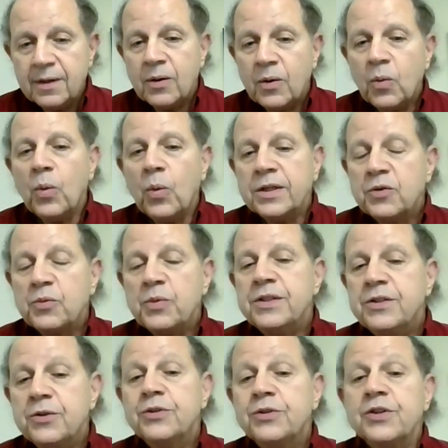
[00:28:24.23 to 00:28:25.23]
What do we
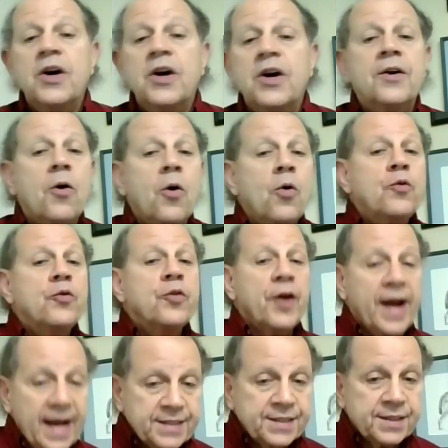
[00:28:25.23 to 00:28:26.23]
do to not
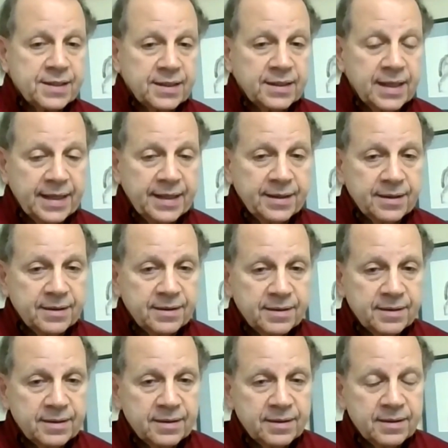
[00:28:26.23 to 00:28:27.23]
over-escalate,
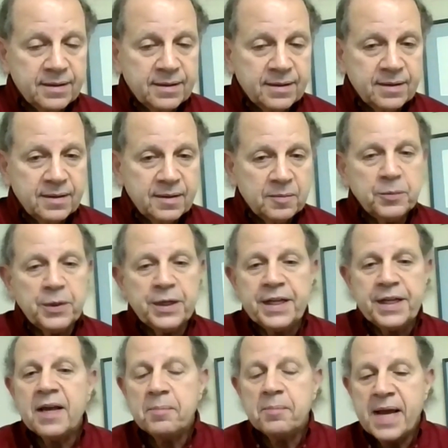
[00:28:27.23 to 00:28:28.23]
but
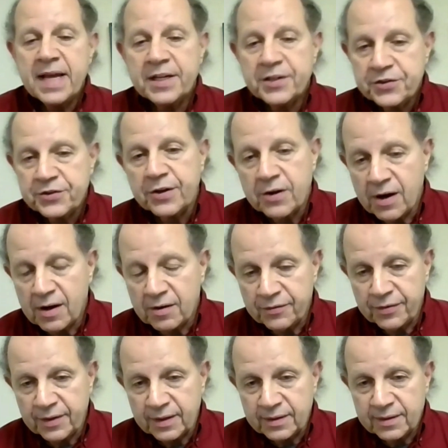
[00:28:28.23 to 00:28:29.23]
yet manage the
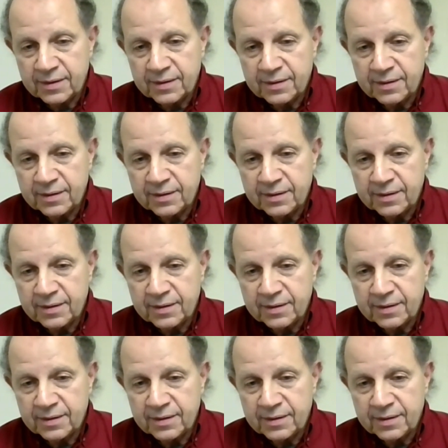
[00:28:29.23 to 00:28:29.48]
conflict?